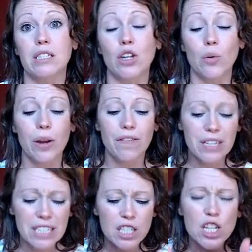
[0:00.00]
So if
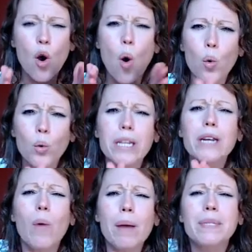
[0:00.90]
this is the
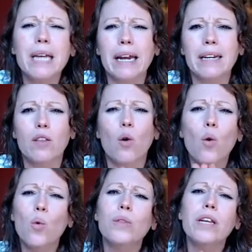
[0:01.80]
only website, the
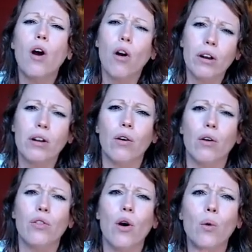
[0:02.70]
only
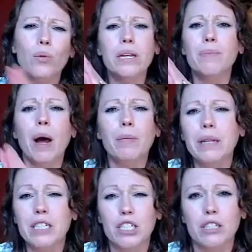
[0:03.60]
article, the only
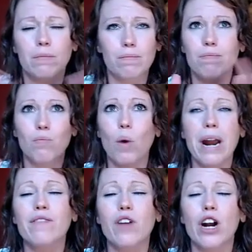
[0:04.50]
published
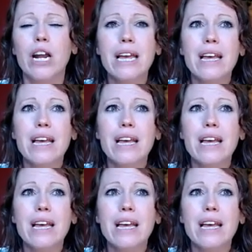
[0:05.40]
whatever